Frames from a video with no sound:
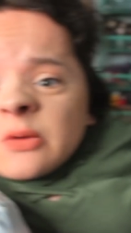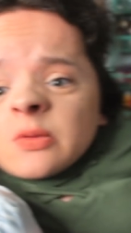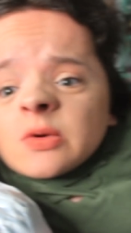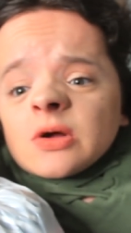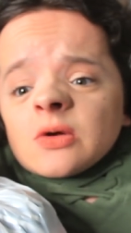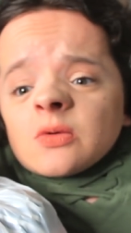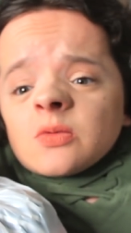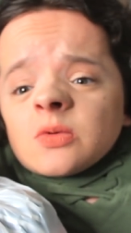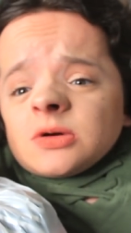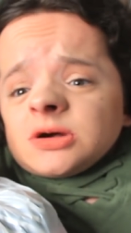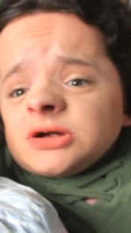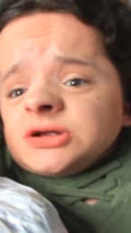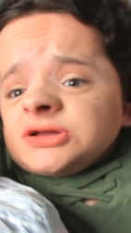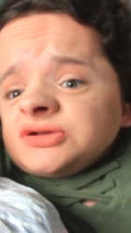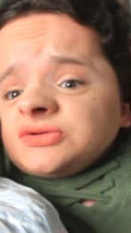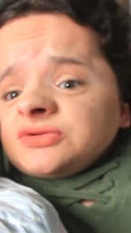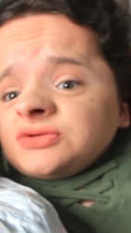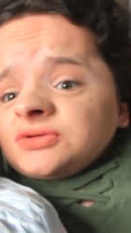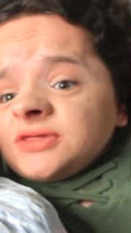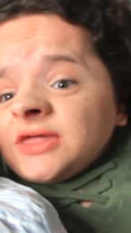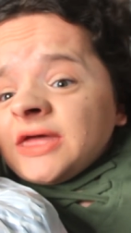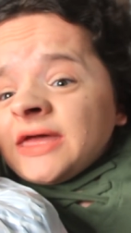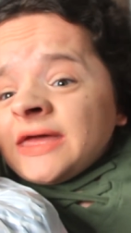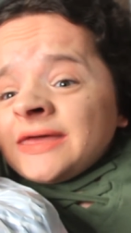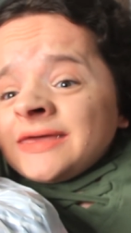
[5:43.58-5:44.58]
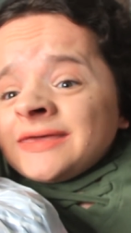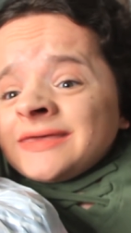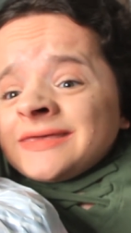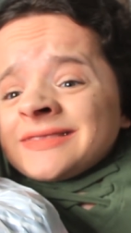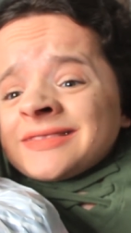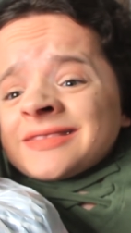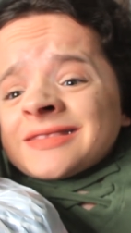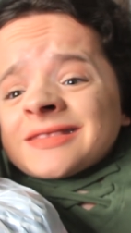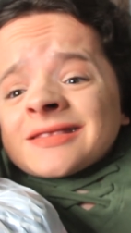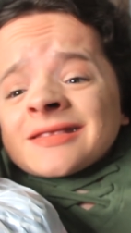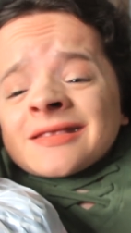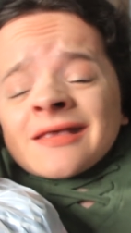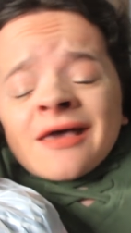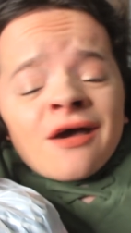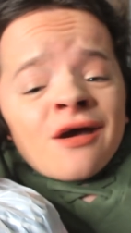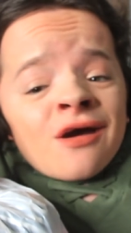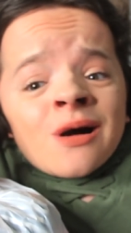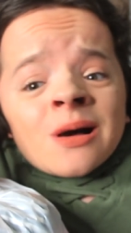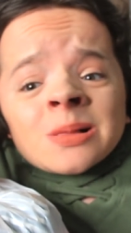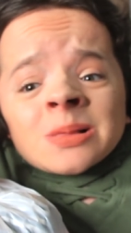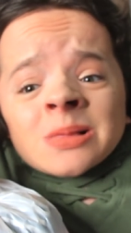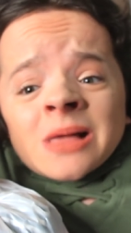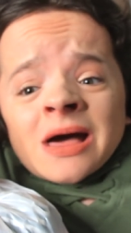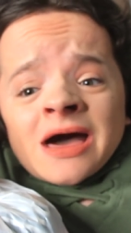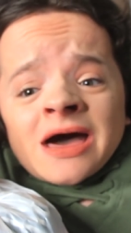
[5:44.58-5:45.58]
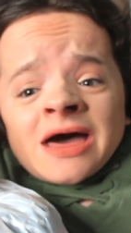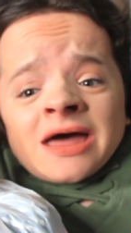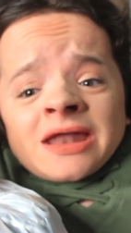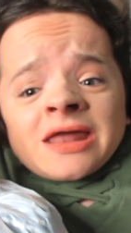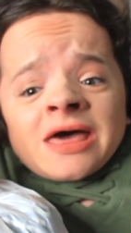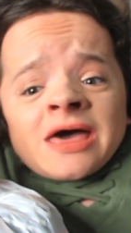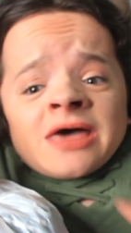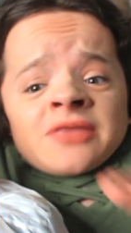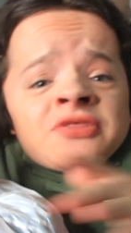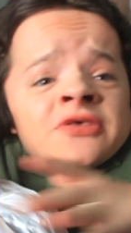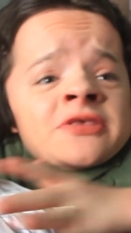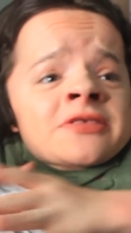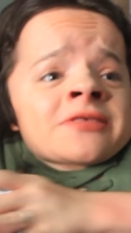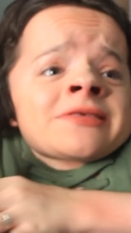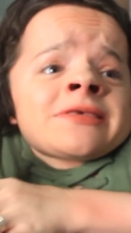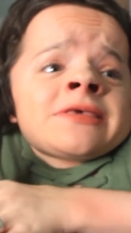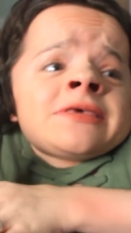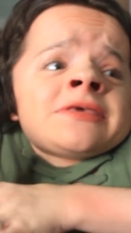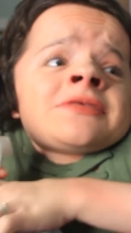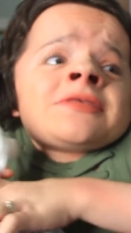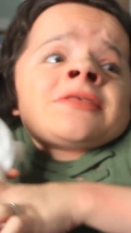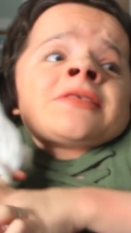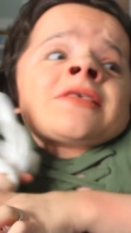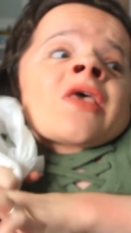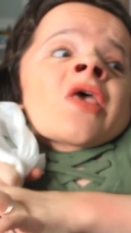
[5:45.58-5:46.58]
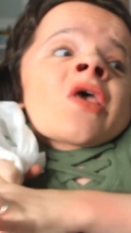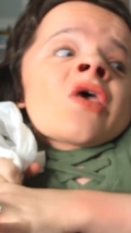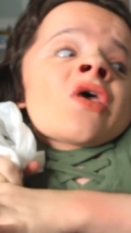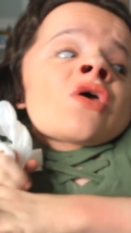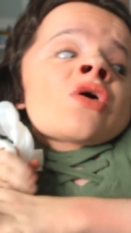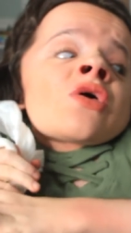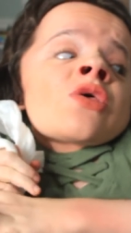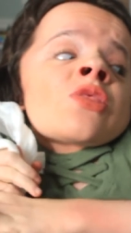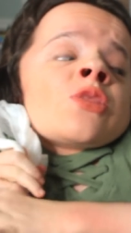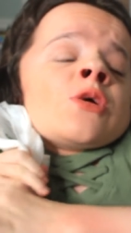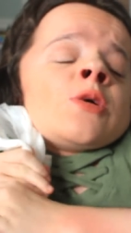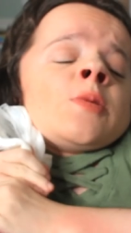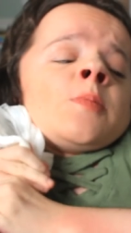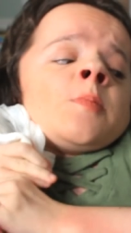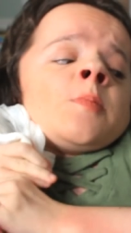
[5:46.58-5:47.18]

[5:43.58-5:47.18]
will warn you that it's a lot. This is the